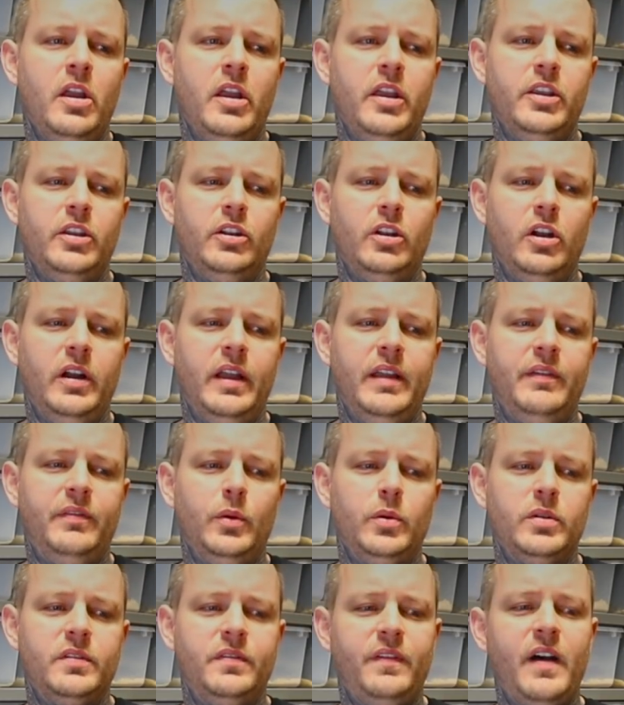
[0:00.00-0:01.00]
You know, if
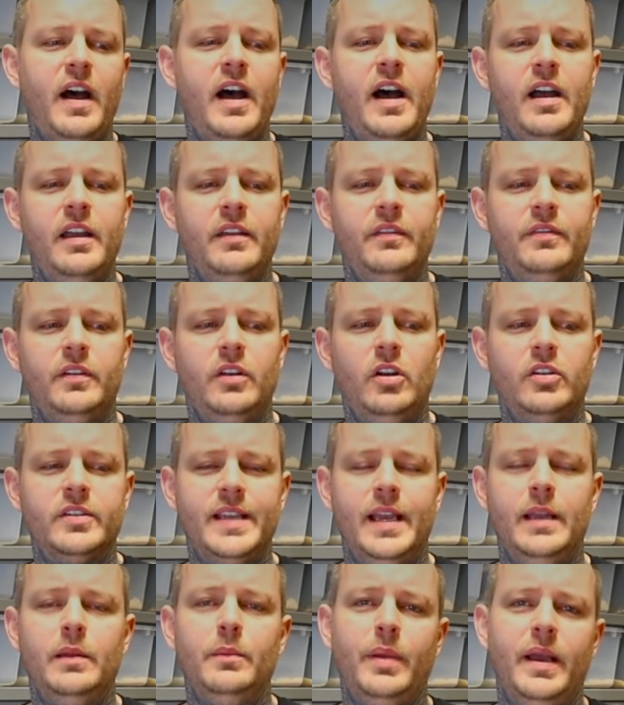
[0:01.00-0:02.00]
there was 5 or
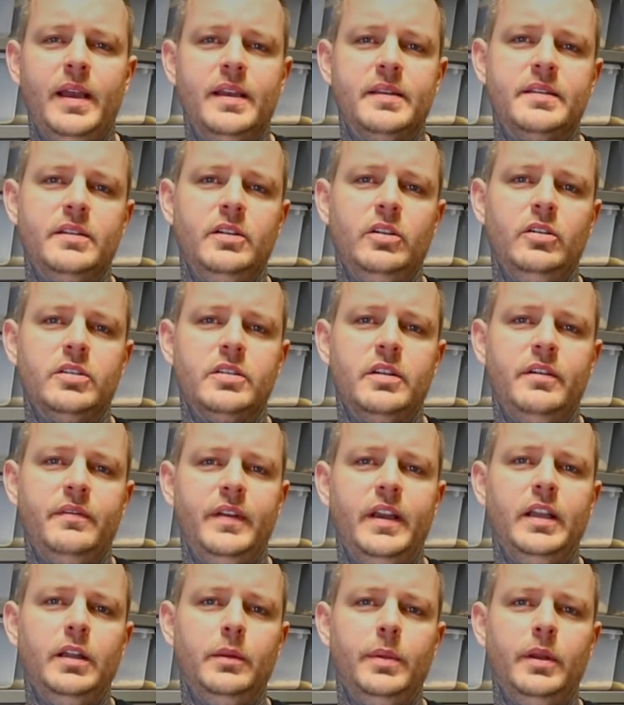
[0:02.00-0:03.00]
10 pastels
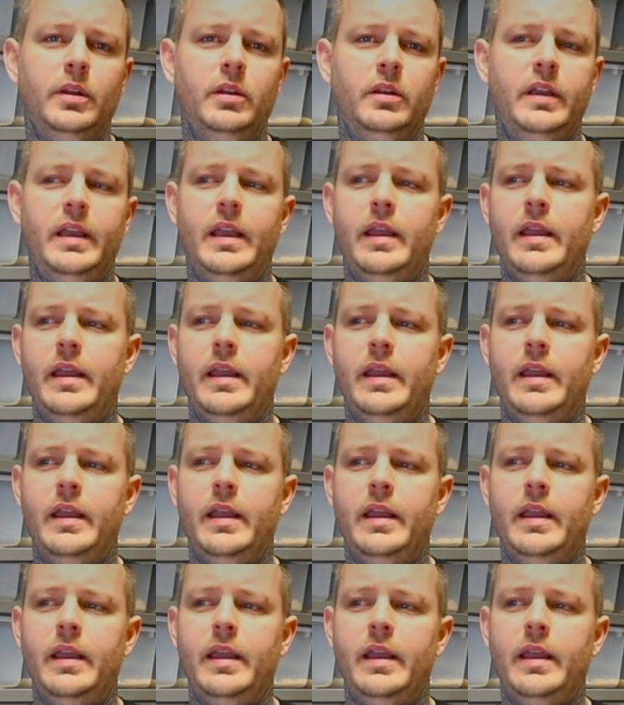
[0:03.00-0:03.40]
available